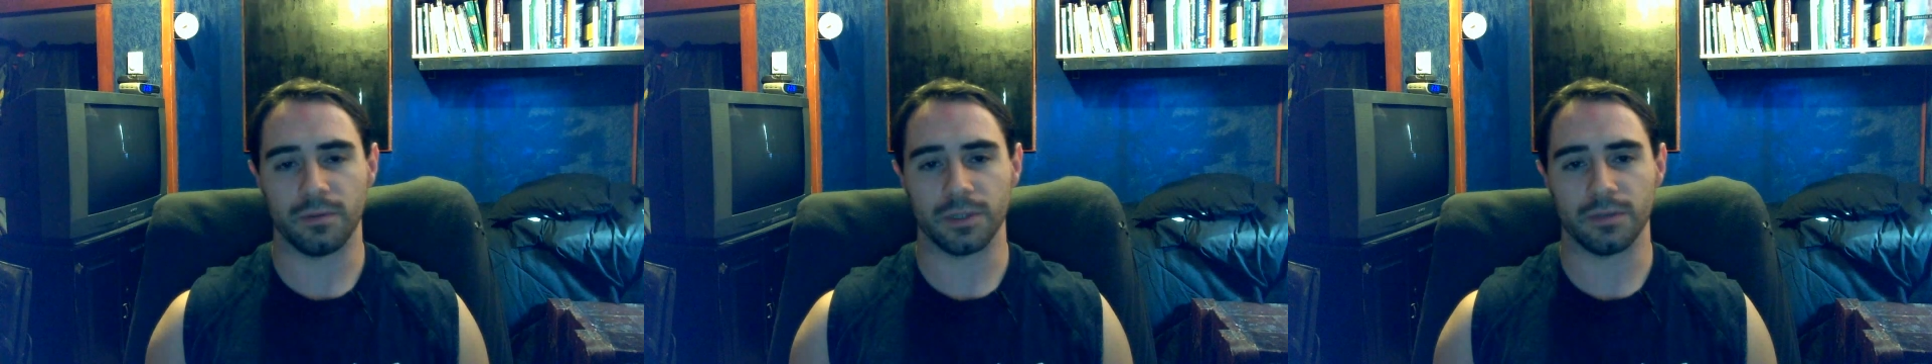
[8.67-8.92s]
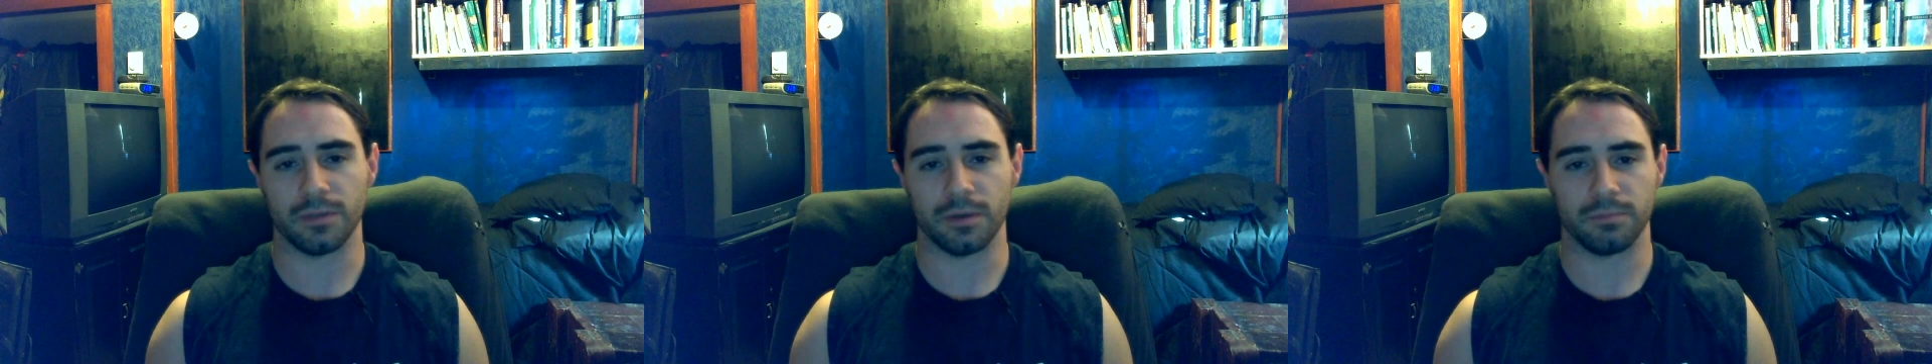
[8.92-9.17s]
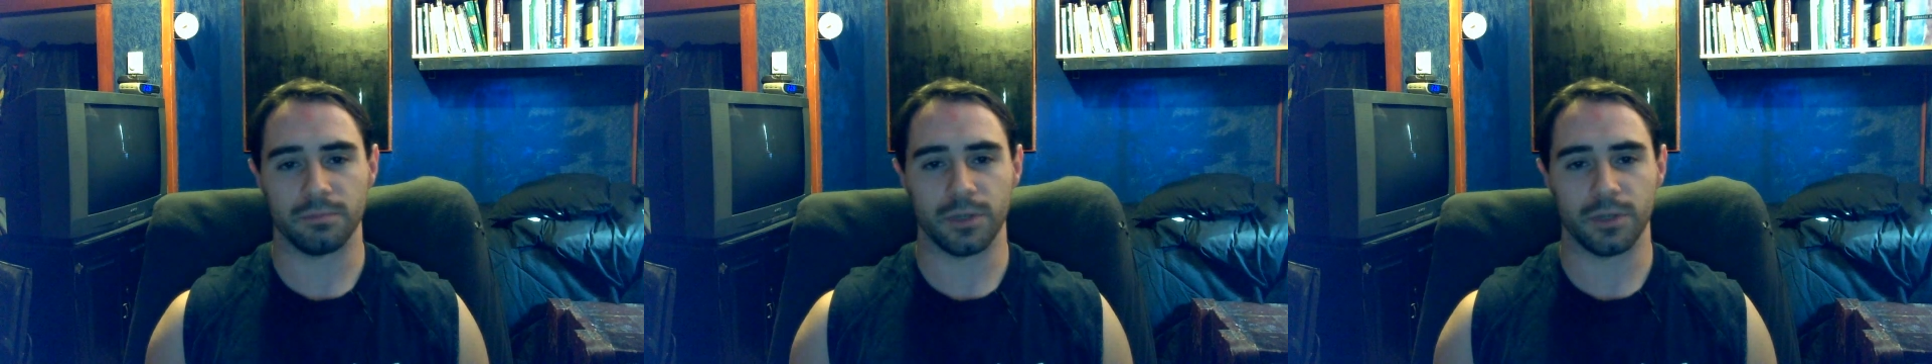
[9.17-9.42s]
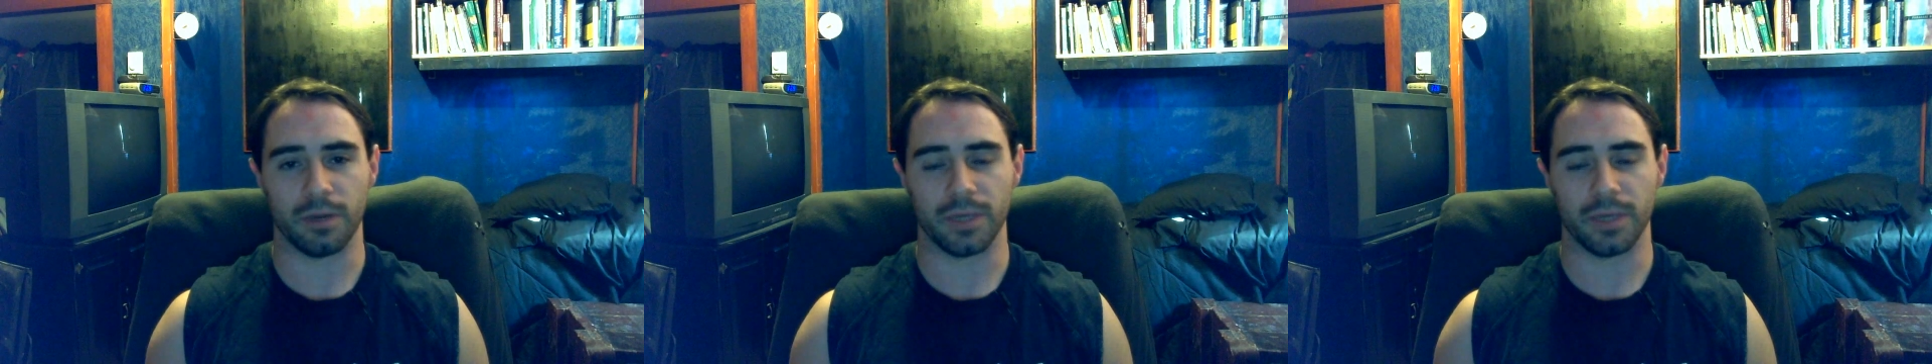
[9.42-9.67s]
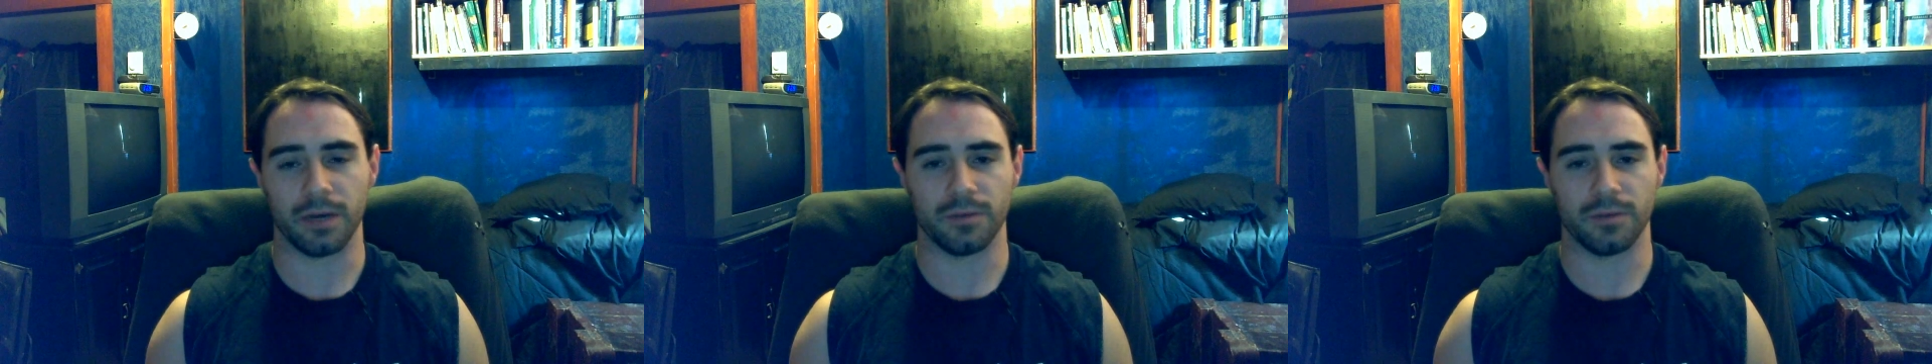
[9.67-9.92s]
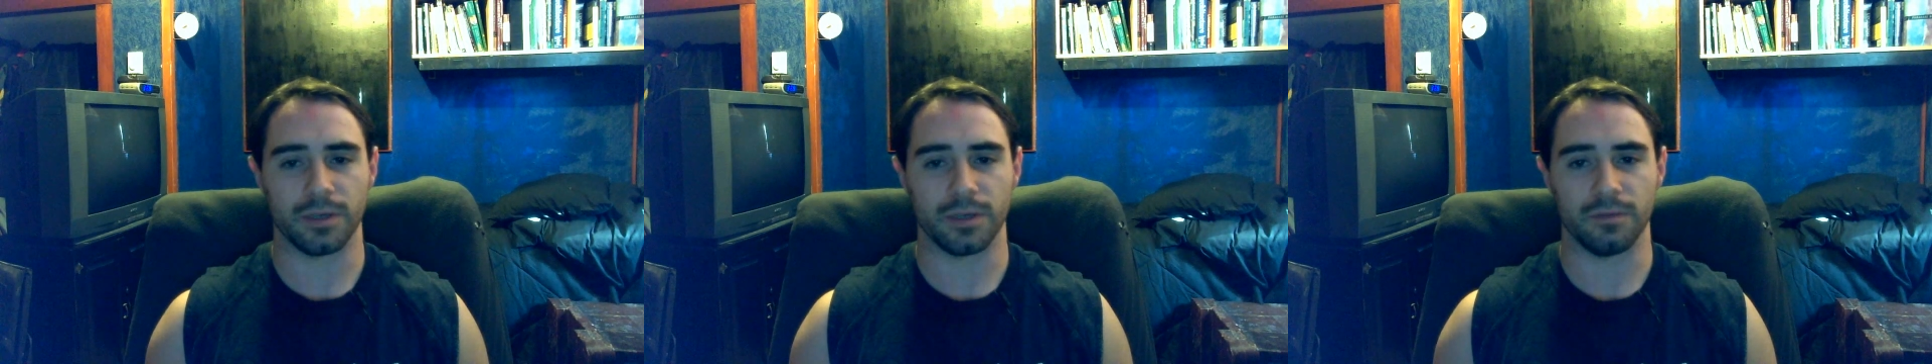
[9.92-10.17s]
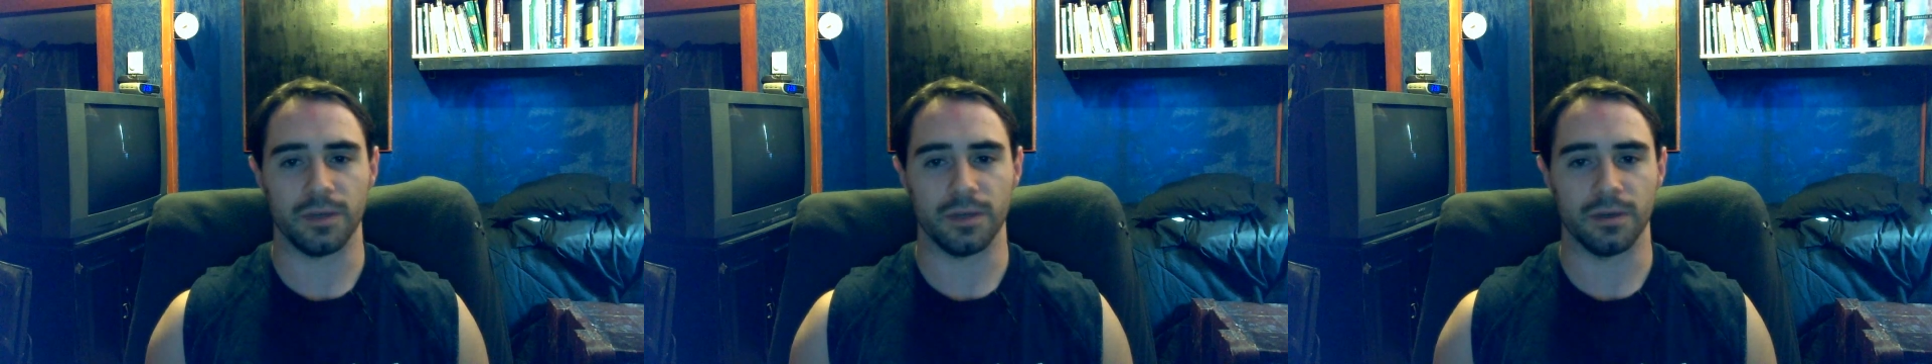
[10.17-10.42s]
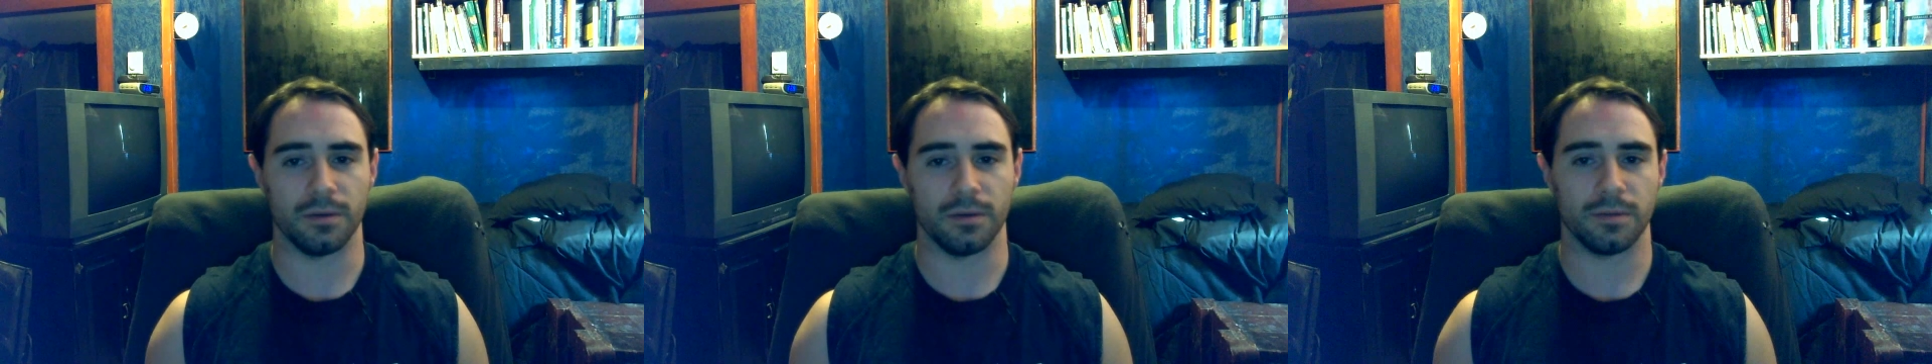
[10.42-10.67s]
much of a choppy out of sync
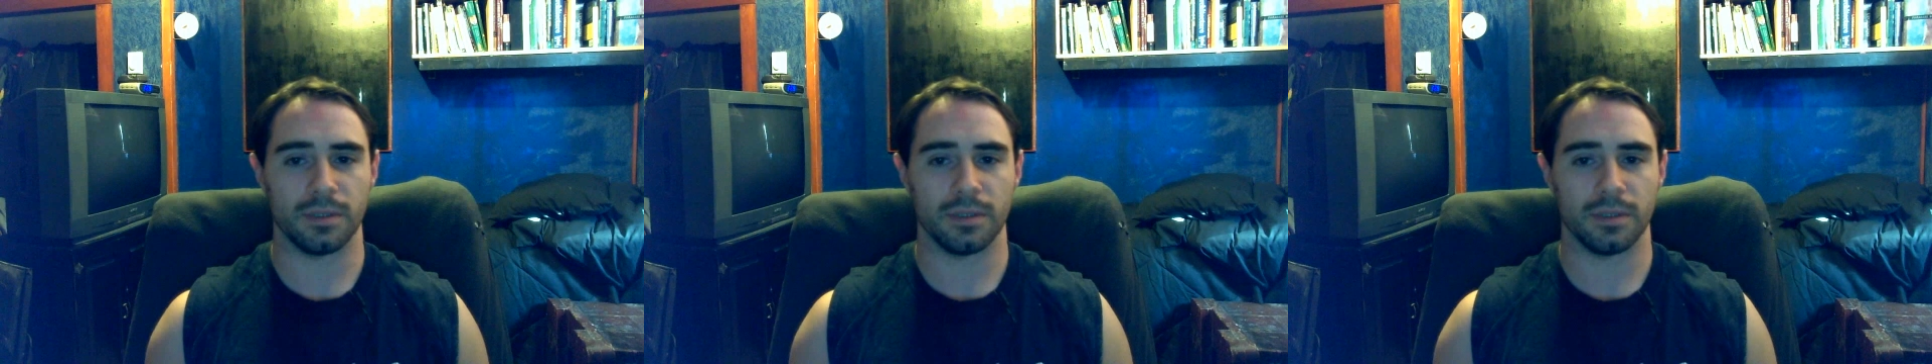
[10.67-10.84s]
video,